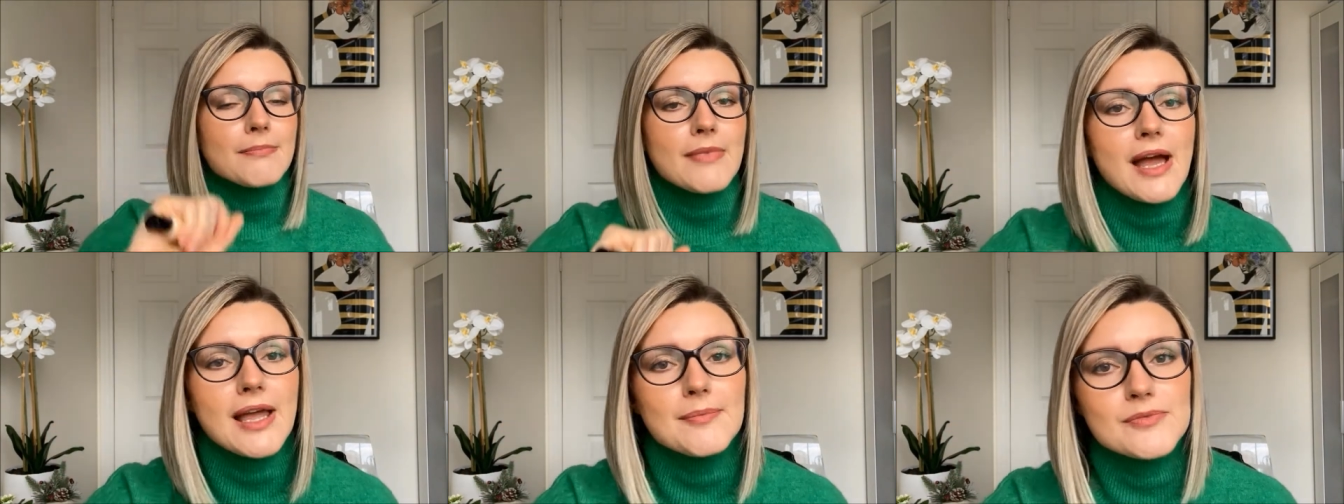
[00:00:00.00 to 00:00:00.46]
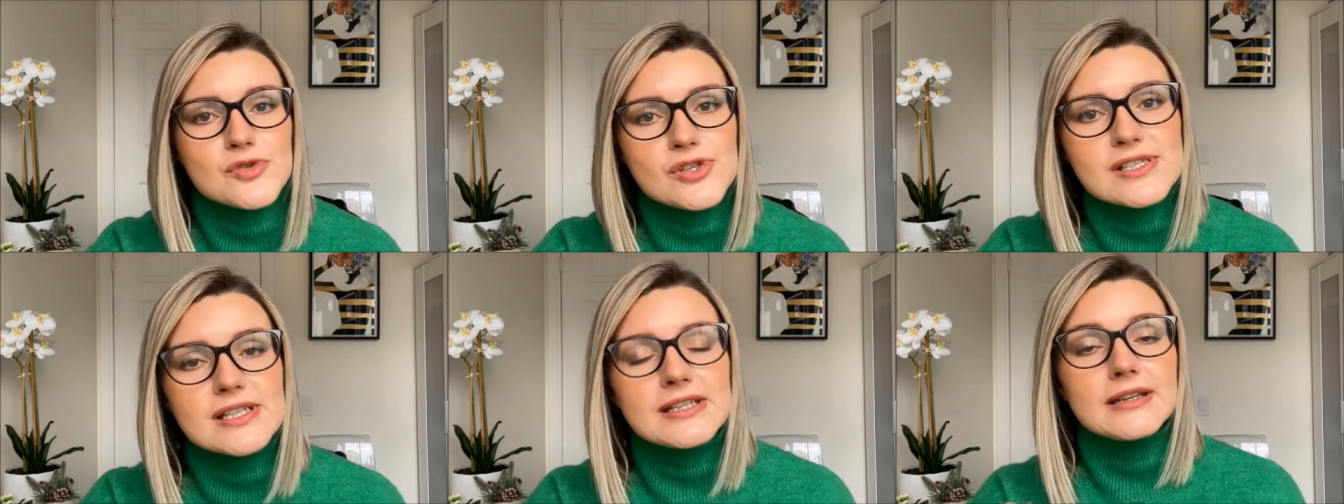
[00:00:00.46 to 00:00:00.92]
I'm
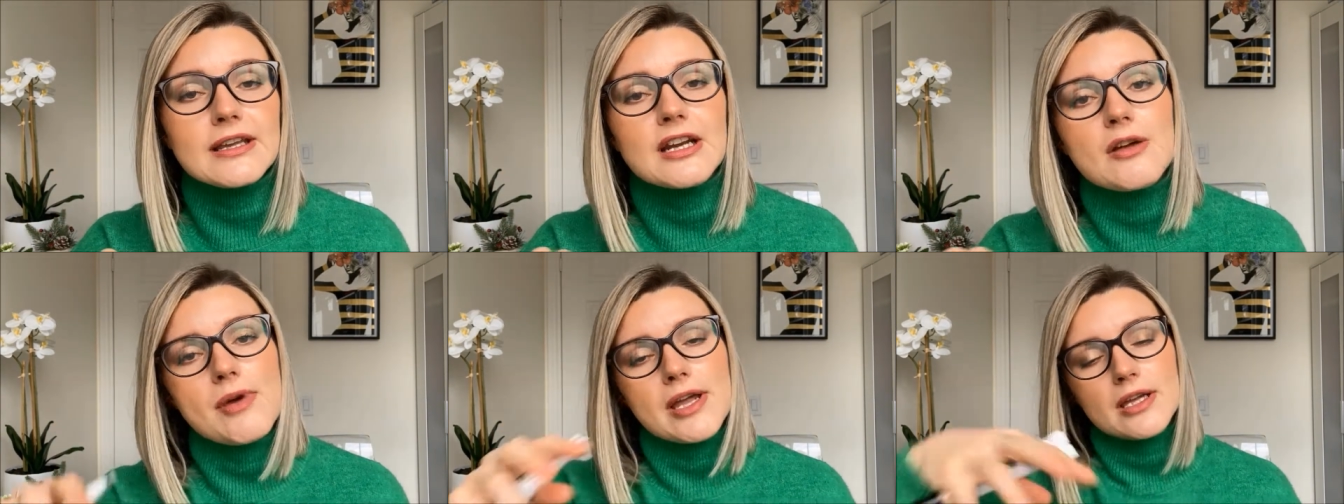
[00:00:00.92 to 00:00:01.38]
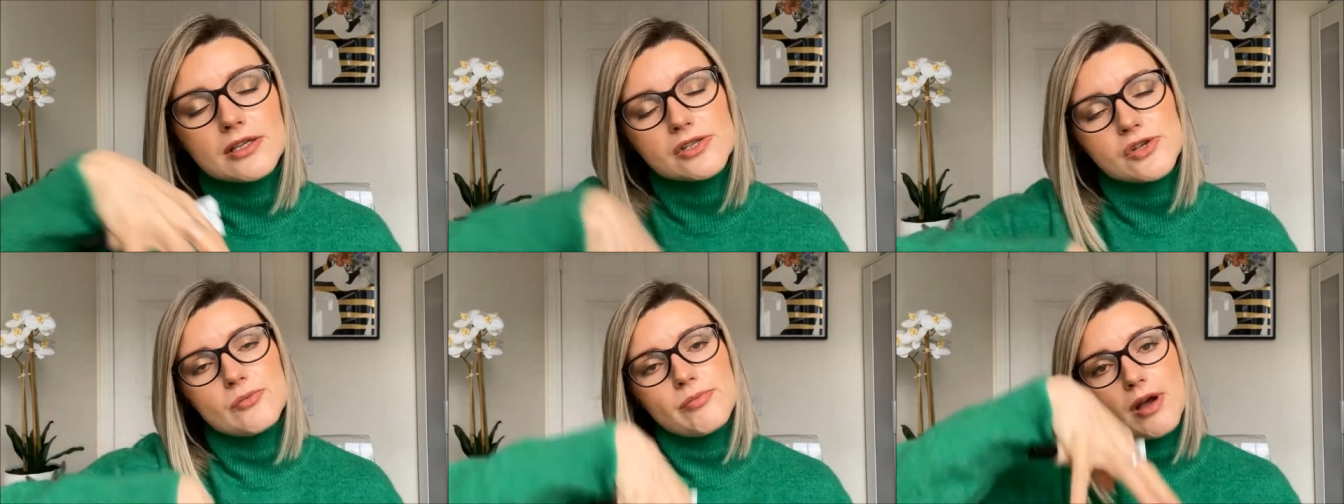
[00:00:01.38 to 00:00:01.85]
just gonna get on my
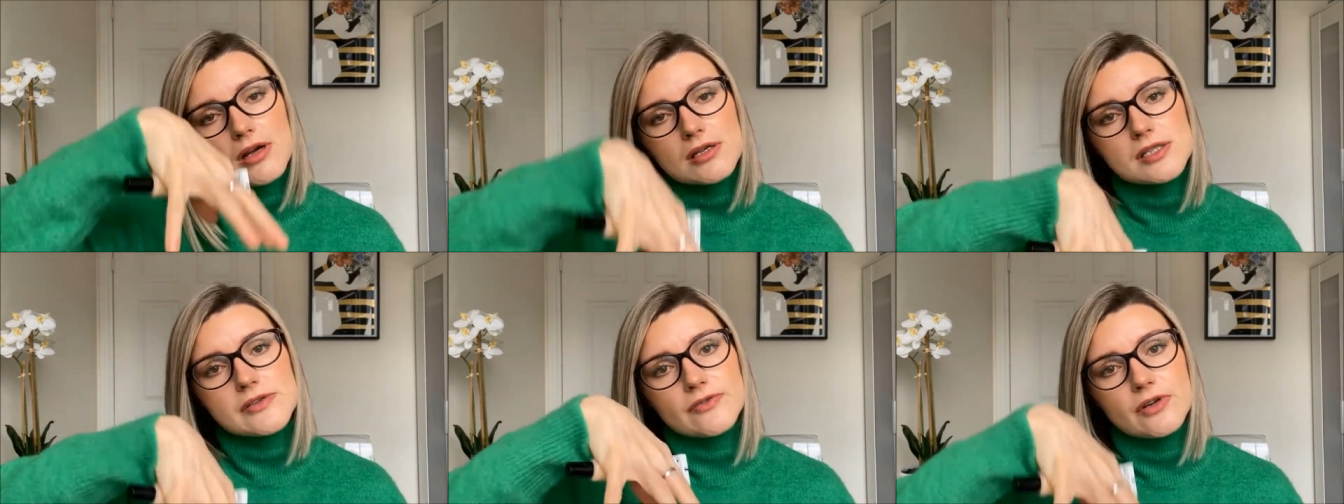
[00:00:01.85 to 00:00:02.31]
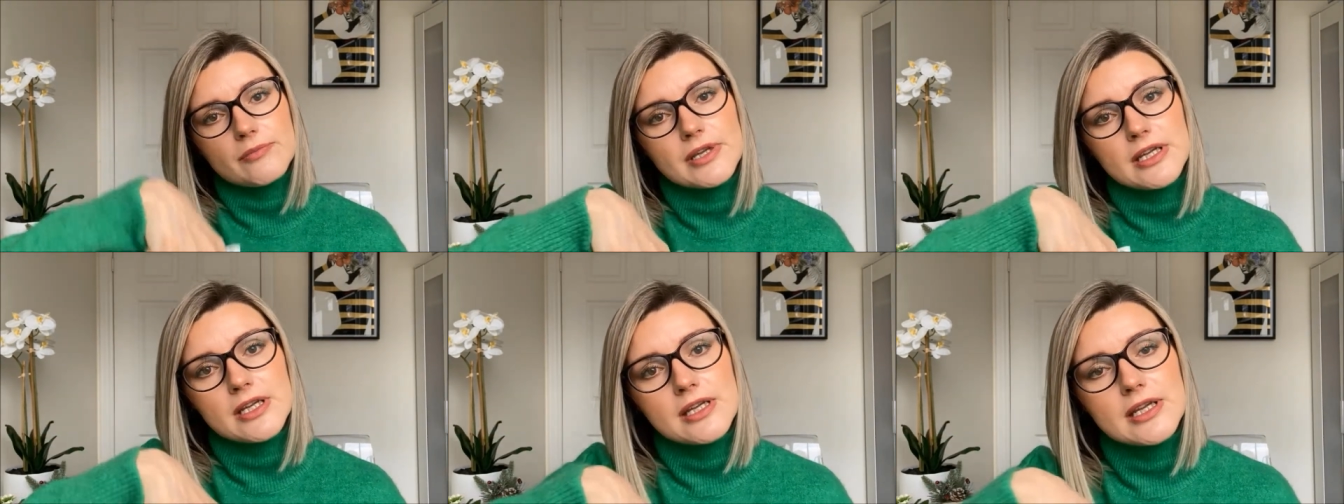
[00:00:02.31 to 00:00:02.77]
soapbox for a
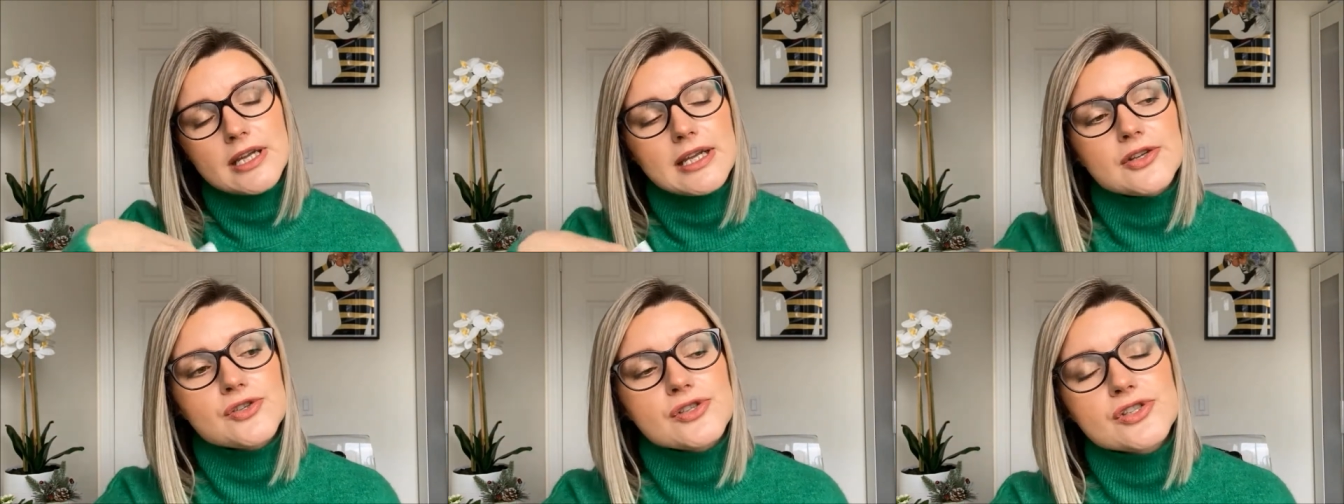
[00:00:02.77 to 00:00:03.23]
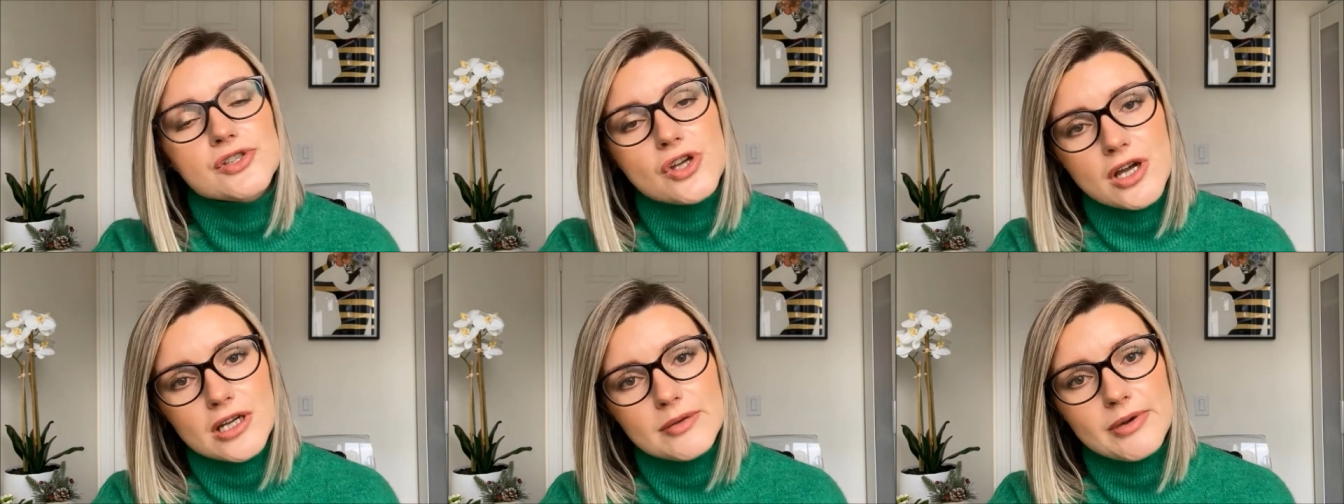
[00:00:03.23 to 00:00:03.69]
minute and just
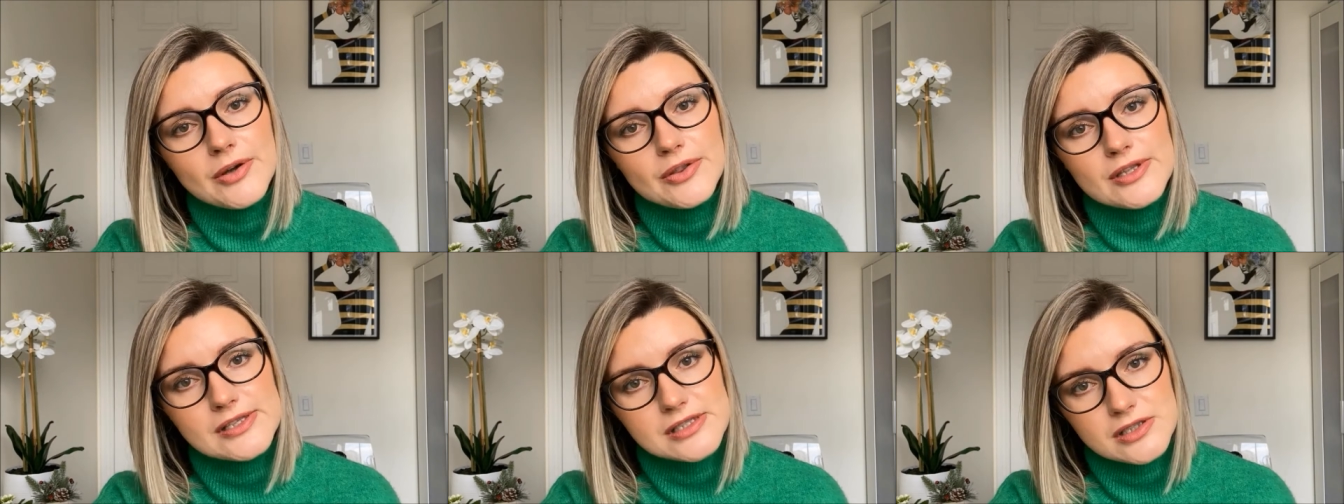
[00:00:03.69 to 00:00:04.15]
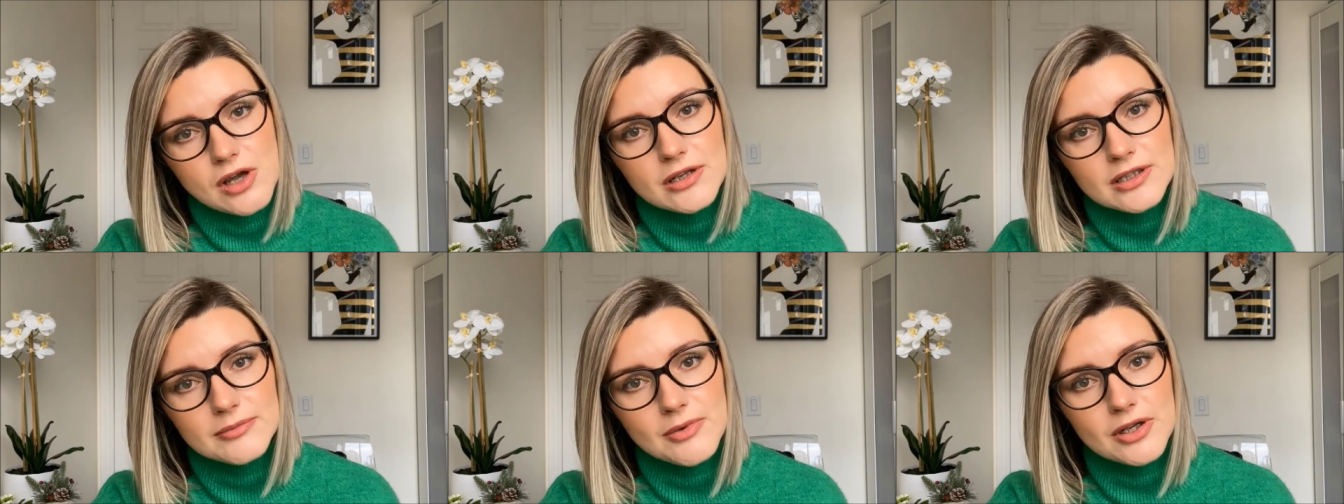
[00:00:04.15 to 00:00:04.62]
talk about this
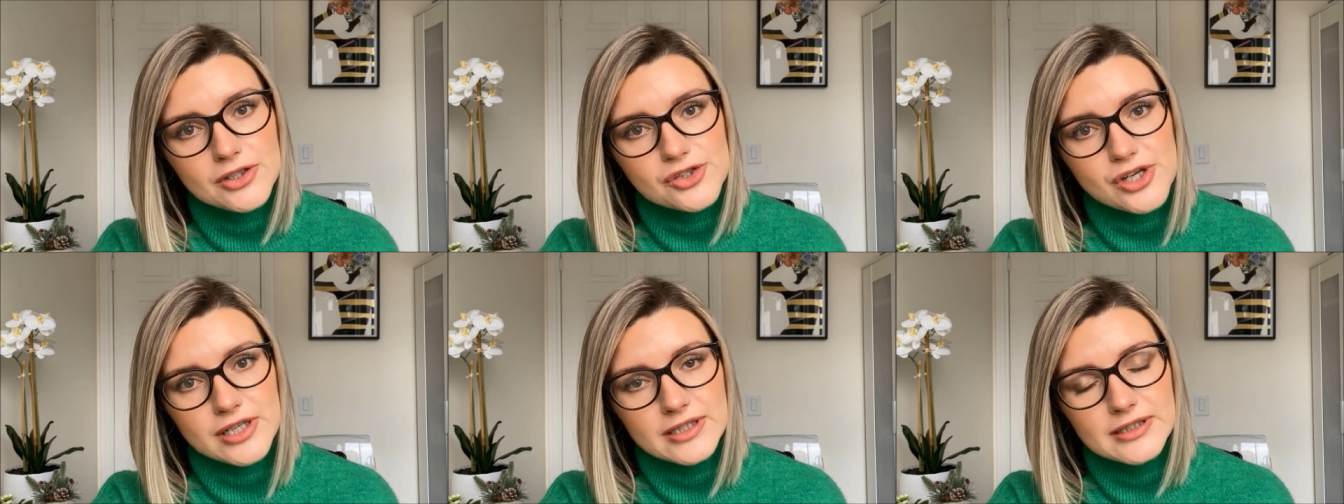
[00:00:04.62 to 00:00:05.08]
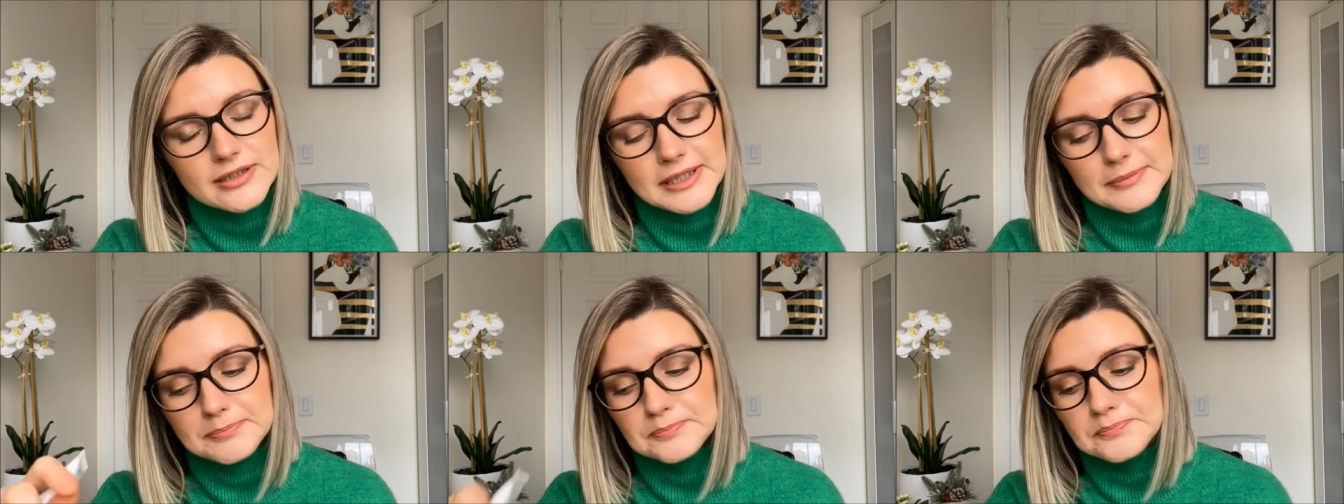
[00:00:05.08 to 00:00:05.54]
non-comedogenic
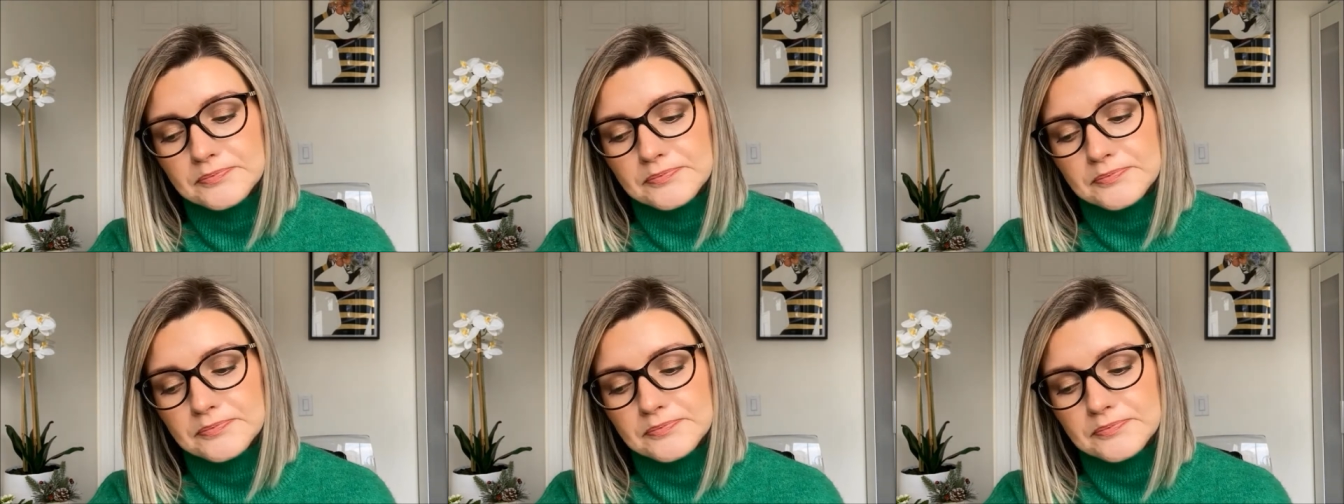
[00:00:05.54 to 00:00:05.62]
claim.